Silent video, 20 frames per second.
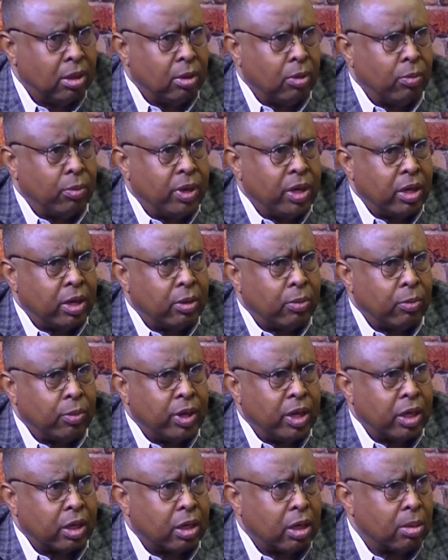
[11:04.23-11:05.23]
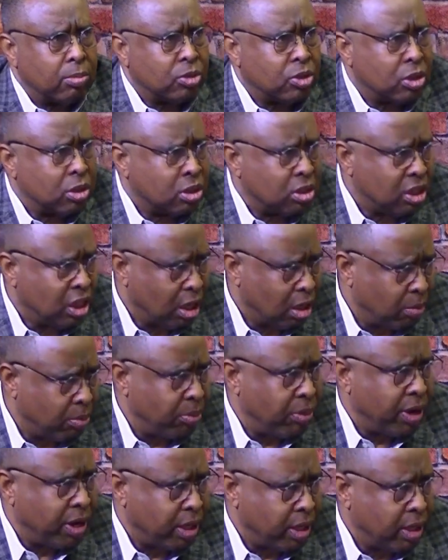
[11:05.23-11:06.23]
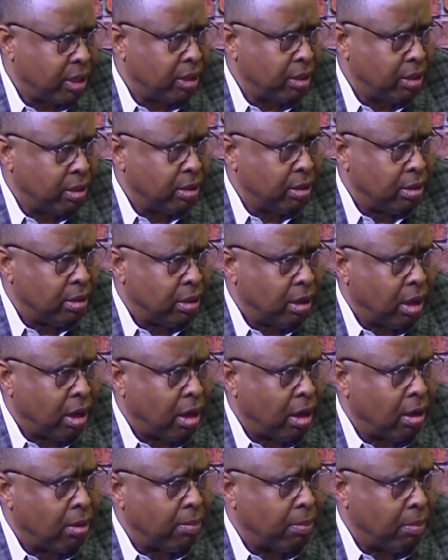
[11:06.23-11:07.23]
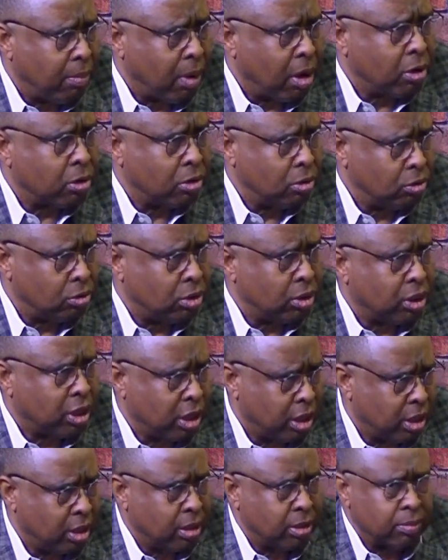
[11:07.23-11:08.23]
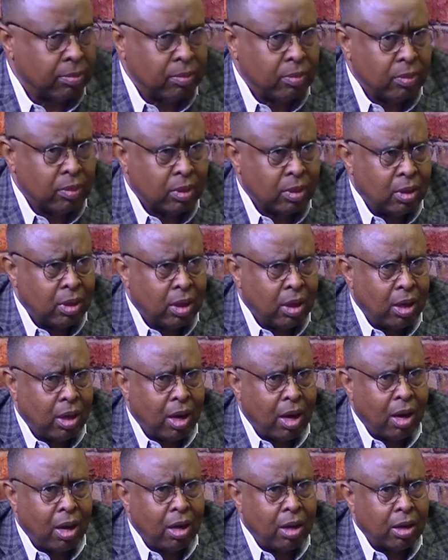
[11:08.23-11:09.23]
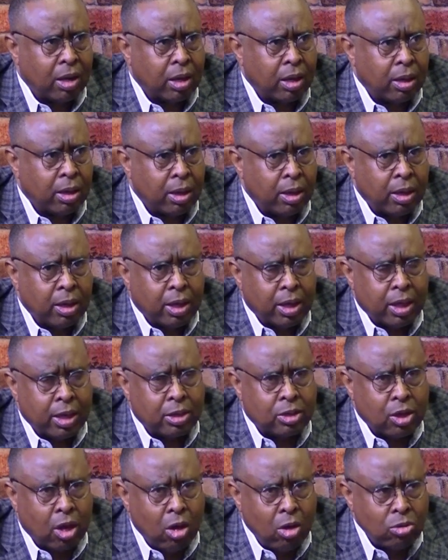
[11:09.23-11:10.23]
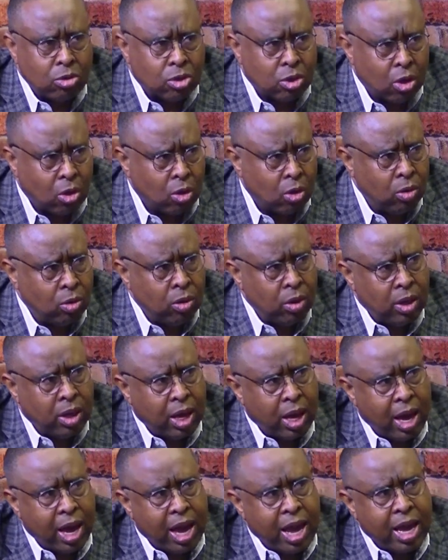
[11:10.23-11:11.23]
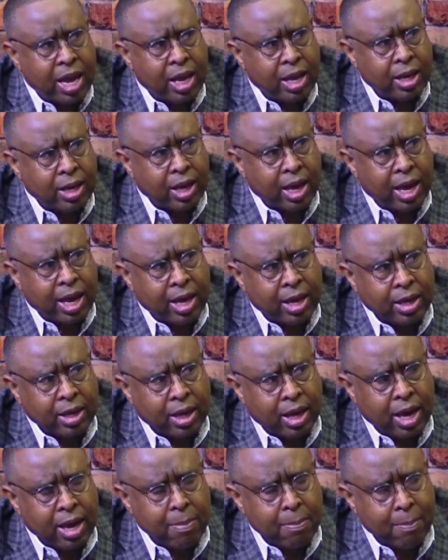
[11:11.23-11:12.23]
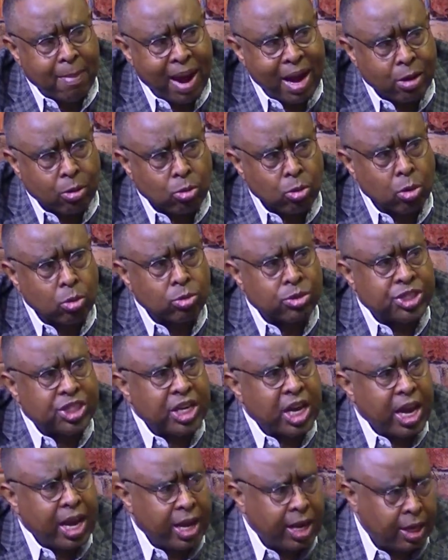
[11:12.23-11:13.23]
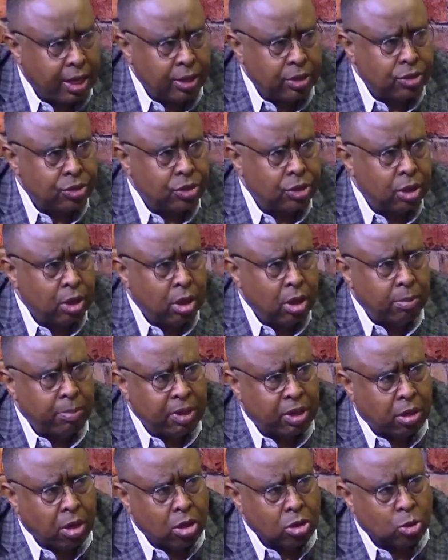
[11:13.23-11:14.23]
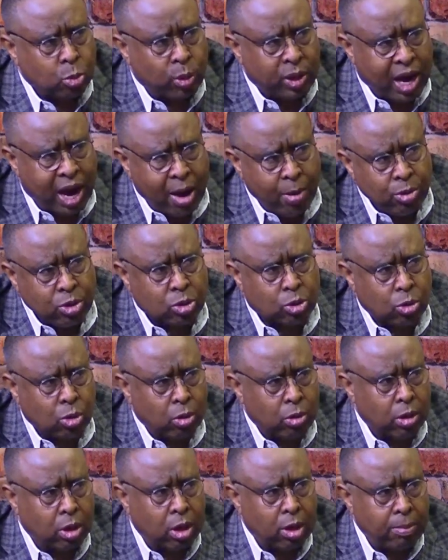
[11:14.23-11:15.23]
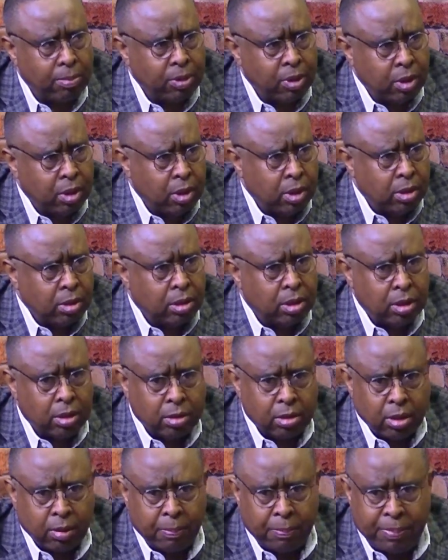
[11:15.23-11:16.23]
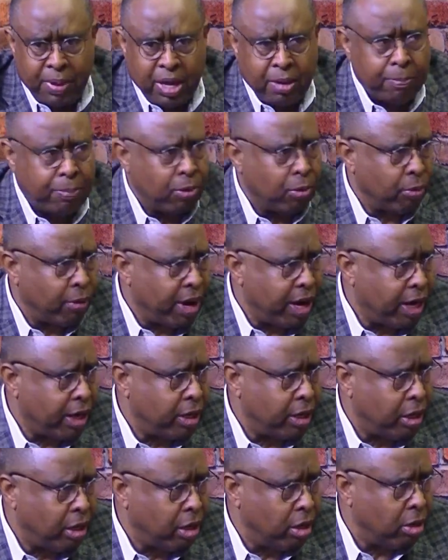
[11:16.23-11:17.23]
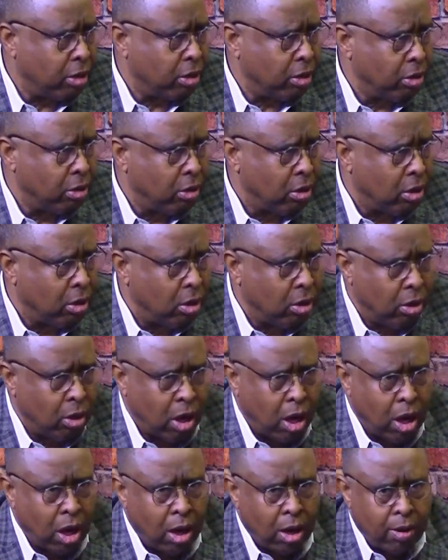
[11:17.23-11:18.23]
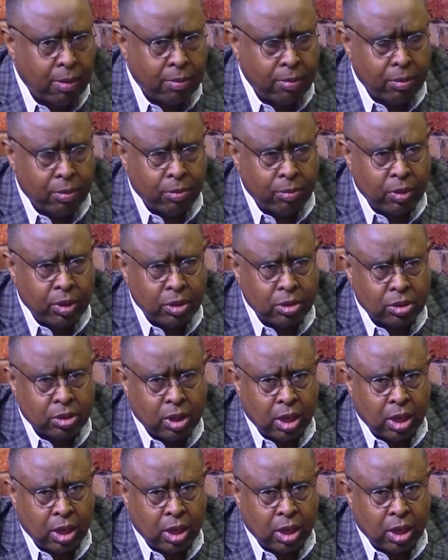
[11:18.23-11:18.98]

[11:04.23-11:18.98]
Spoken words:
when it comes to celebrating Martin Luther King. It's also a micro change, because when I was growing up, the big parade here was